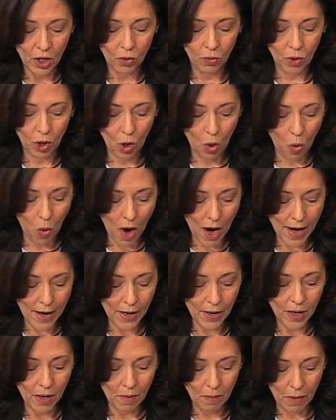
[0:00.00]

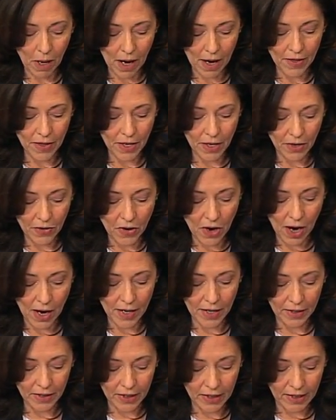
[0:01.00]
required by the
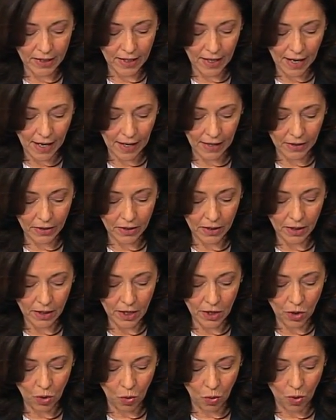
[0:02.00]
United States
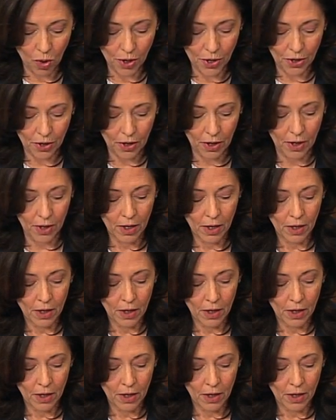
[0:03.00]
in order